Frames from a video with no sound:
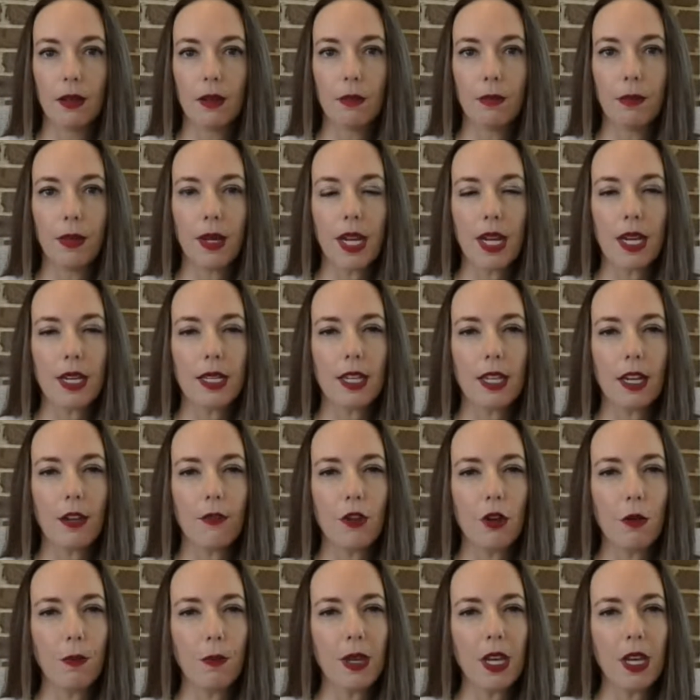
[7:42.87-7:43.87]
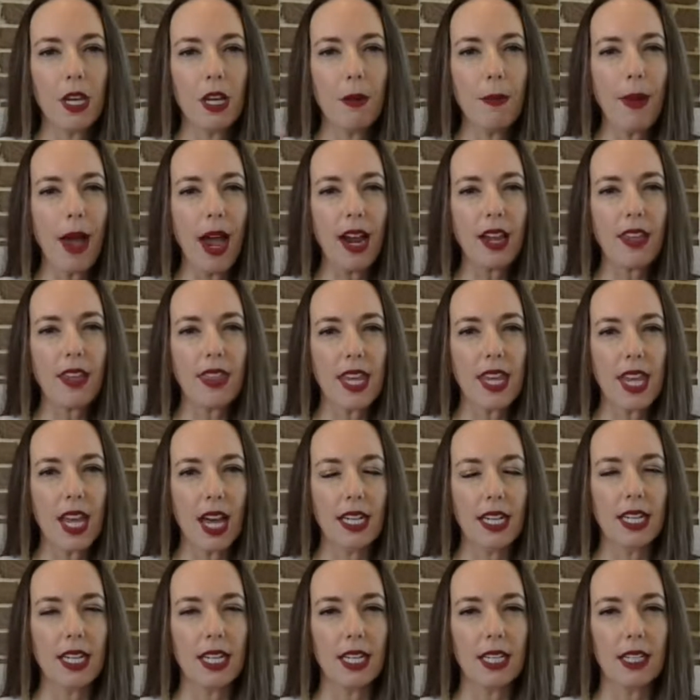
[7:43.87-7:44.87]
Because if you peel back the
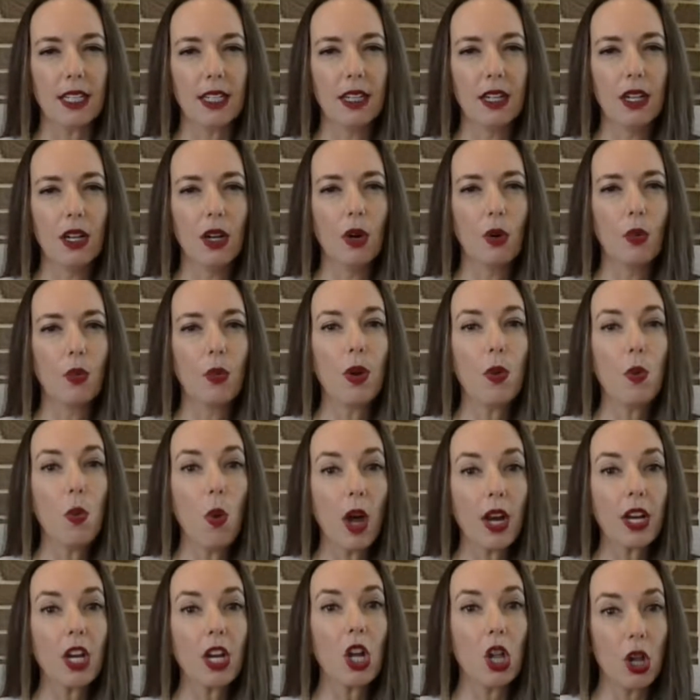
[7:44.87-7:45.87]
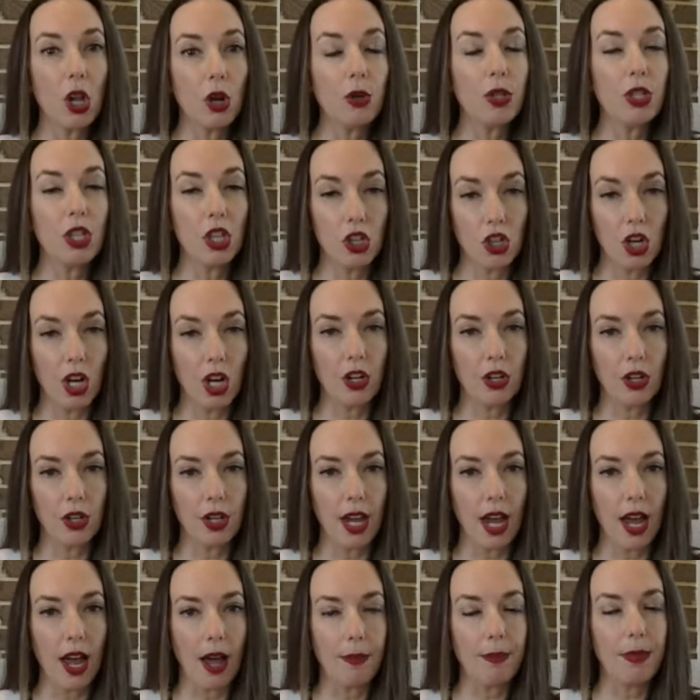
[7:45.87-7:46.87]
onion, we want to close the gender
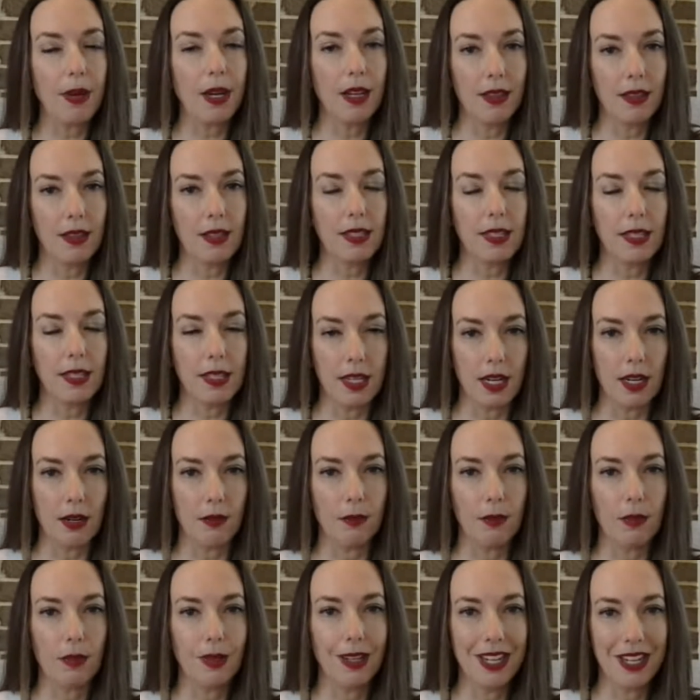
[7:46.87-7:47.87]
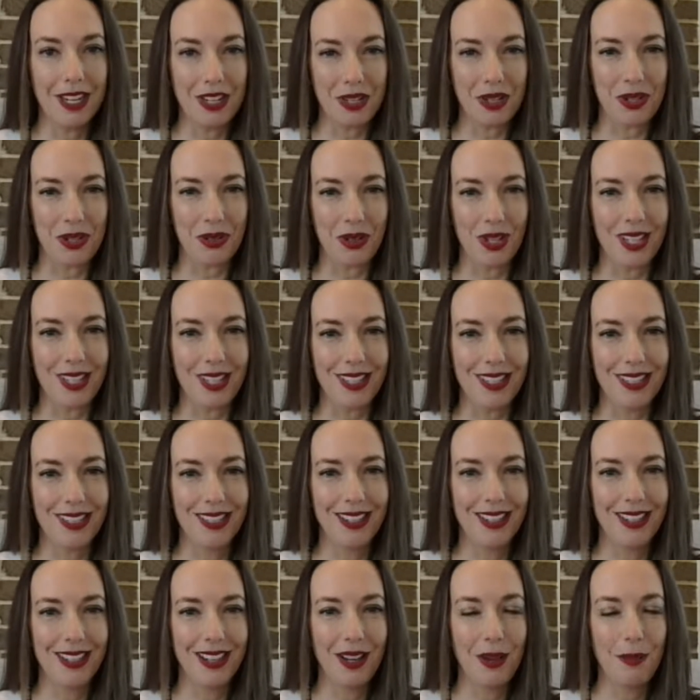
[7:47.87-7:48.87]
gap in the STEAM industries.
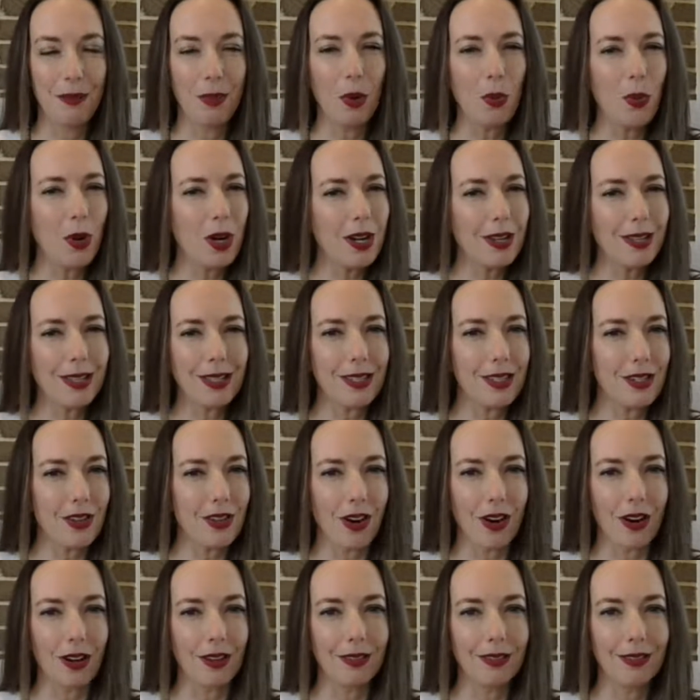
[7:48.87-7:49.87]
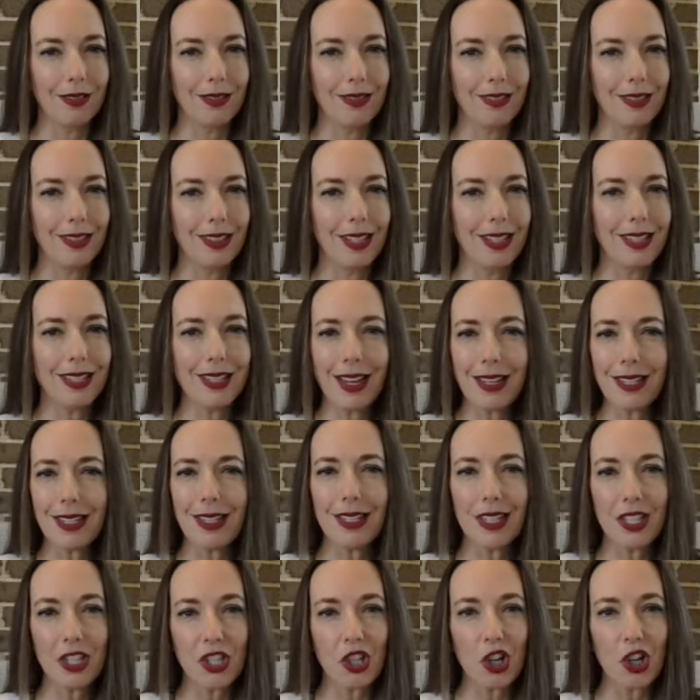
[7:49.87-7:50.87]
But where does it start? It
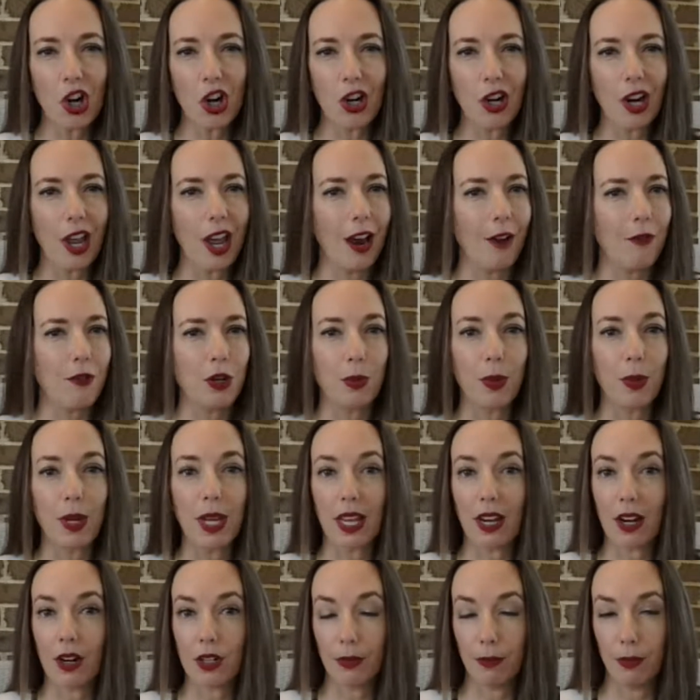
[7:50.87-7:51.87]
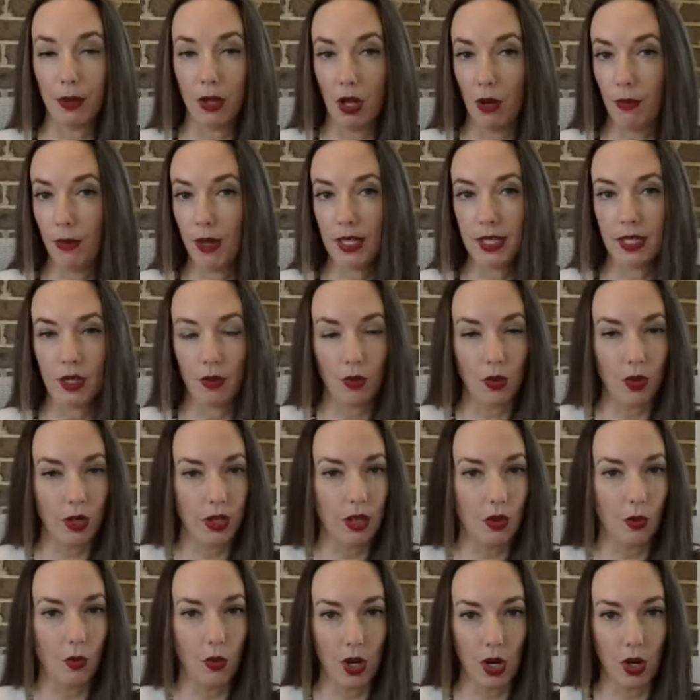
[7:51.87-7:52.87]
doesn't start after we get our diplomas and we're in
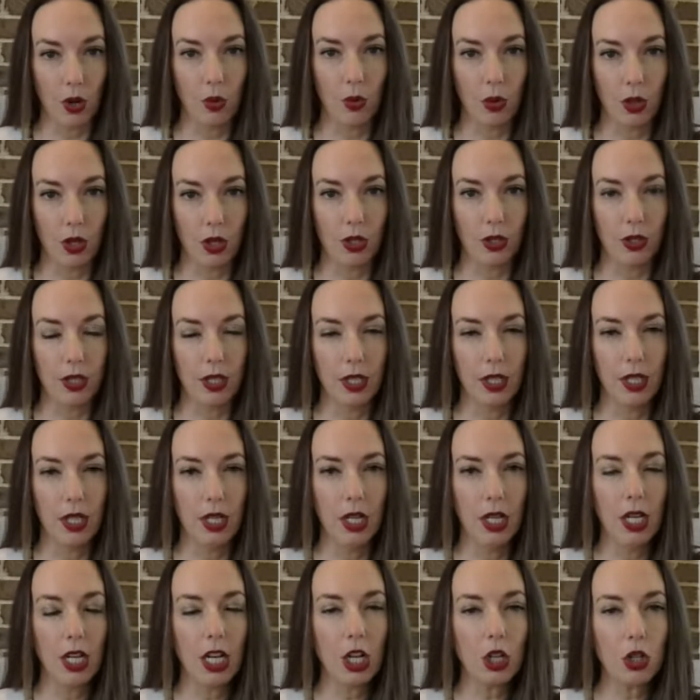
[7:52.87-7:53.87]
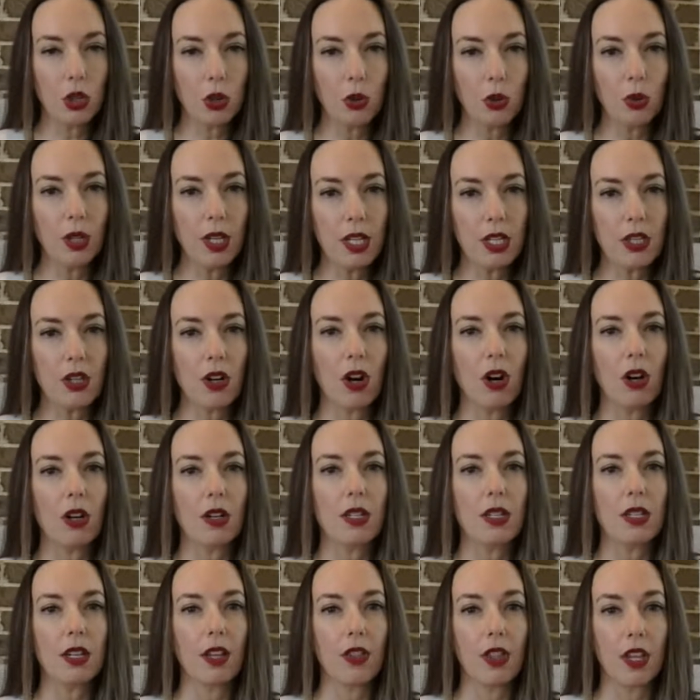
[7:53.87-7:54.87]
the real world. It truly
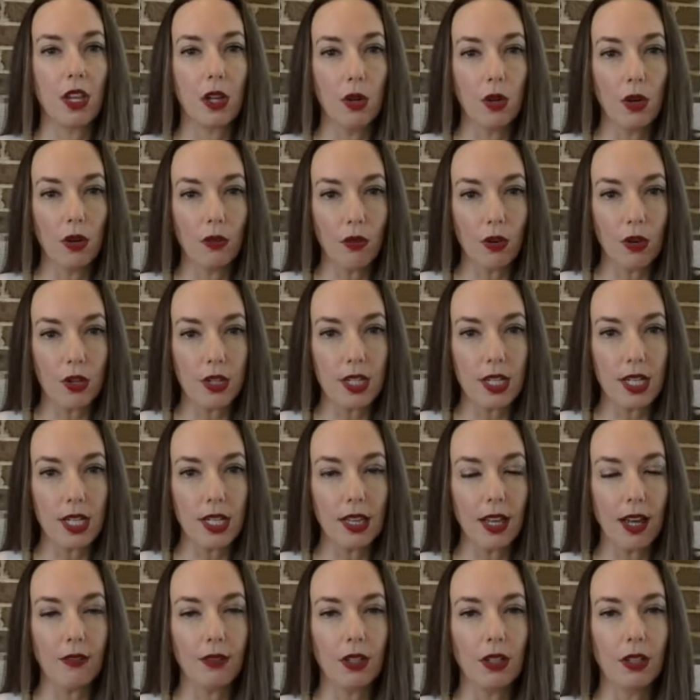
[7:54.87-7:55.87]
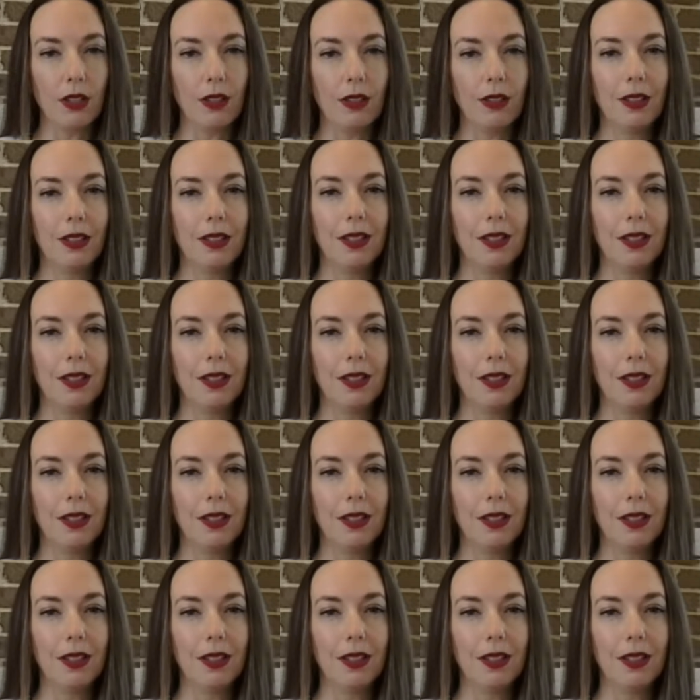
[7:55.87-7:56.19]
starts at the university level